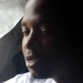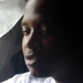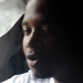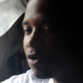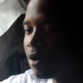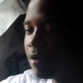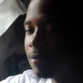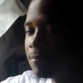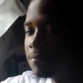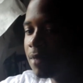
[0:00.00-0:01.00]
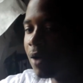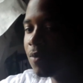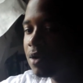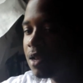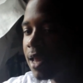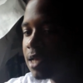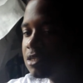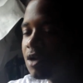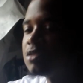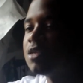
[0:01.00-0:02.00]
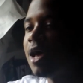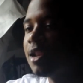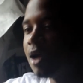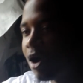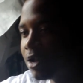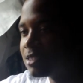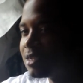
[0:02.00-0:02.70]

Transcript: So I want to like start signing artists,